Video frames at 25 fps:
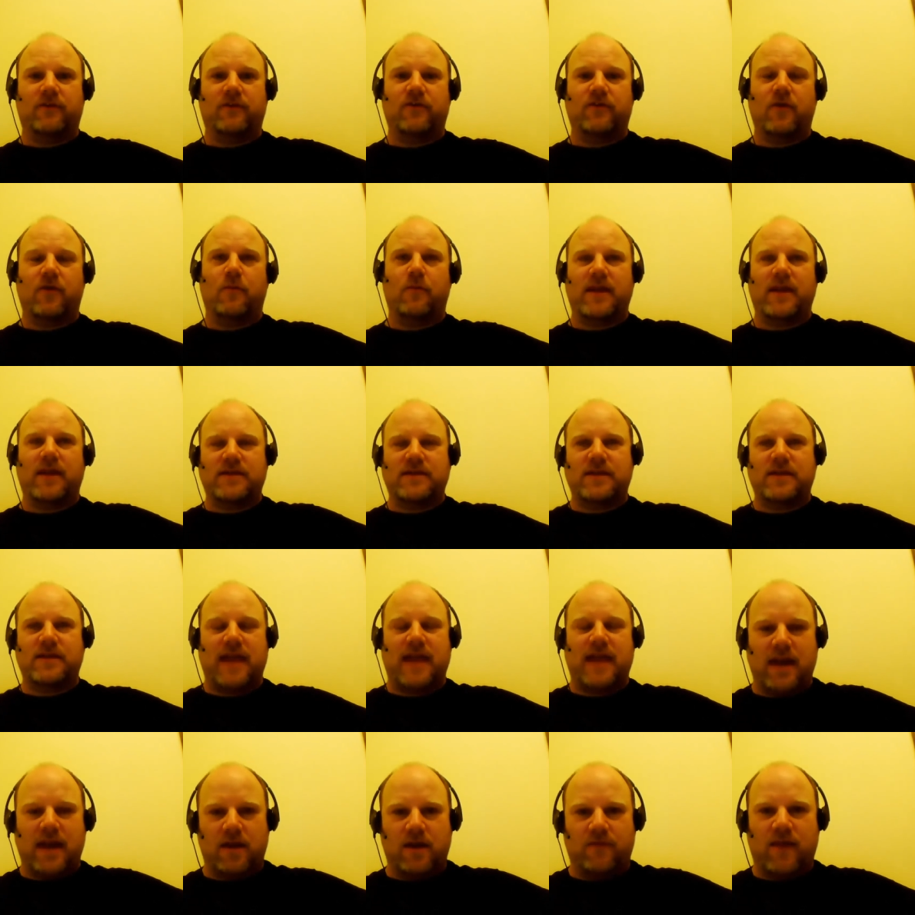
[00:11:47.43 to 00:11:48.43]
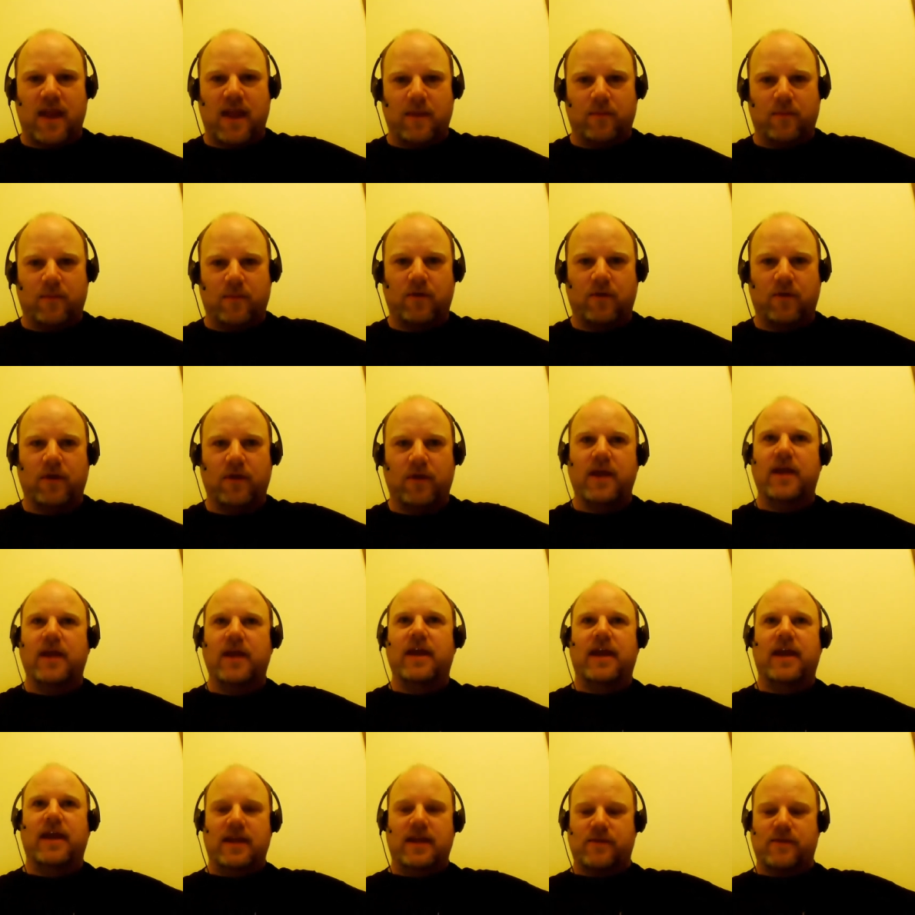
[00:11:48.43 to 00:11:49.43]
So basically, the end of April
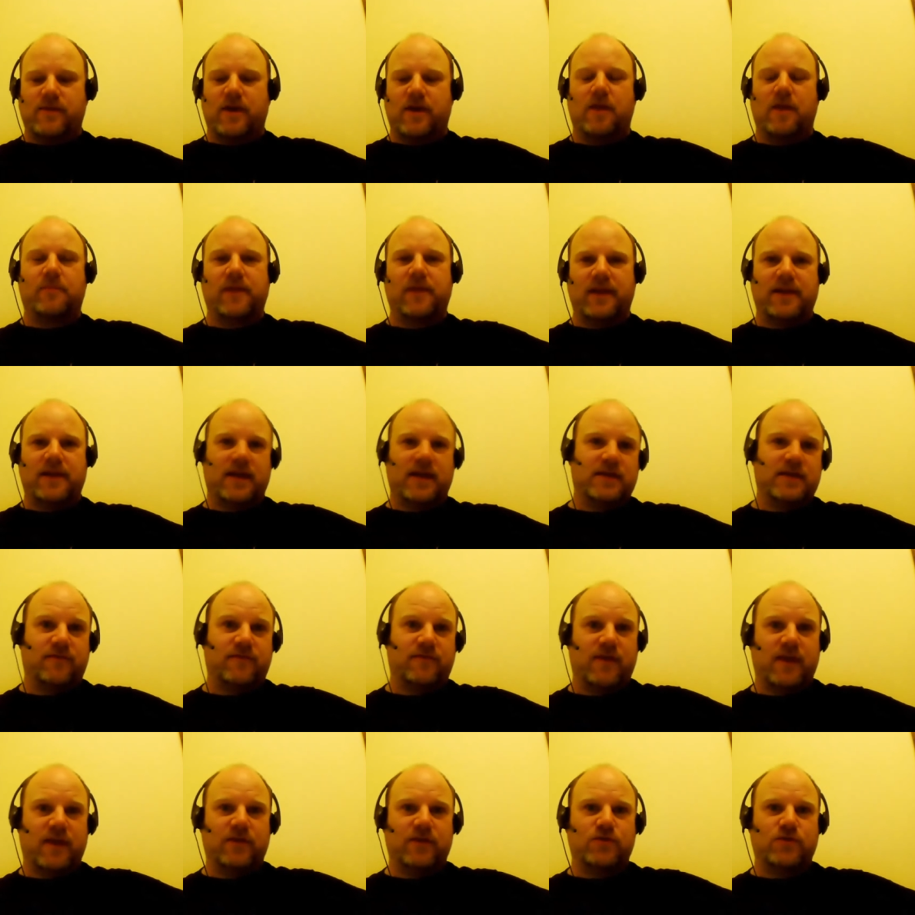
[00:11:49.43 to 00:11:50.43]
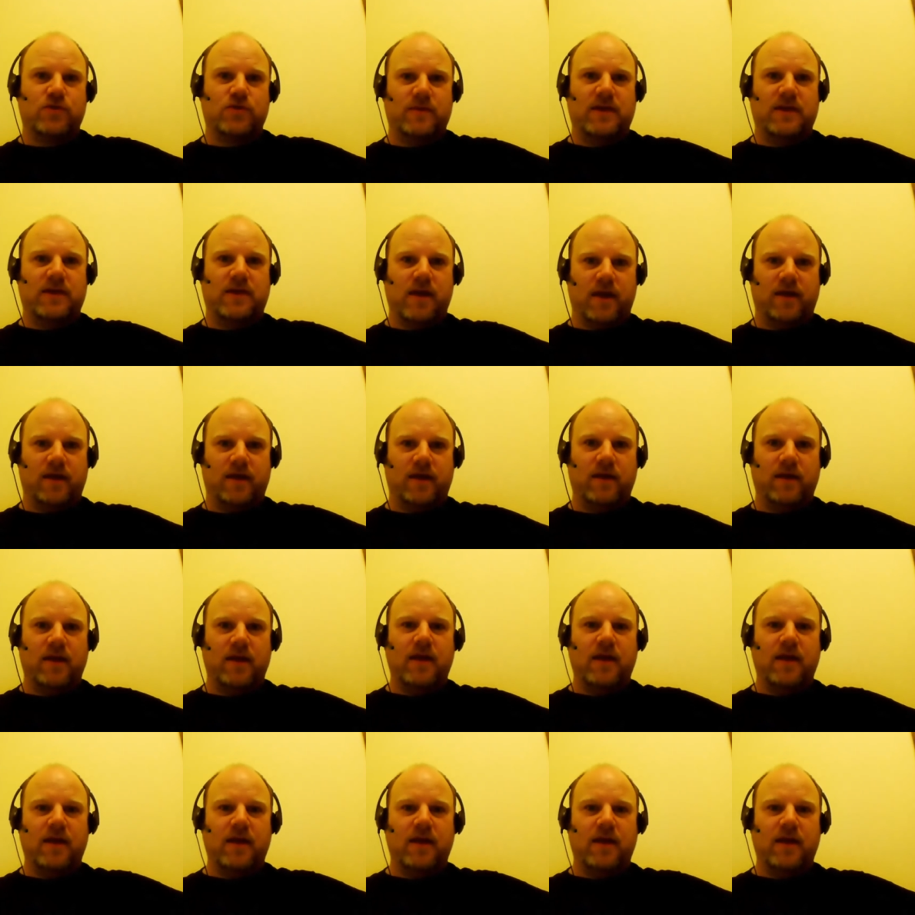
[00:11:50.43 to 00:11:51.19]
is when our playtest phase should be done.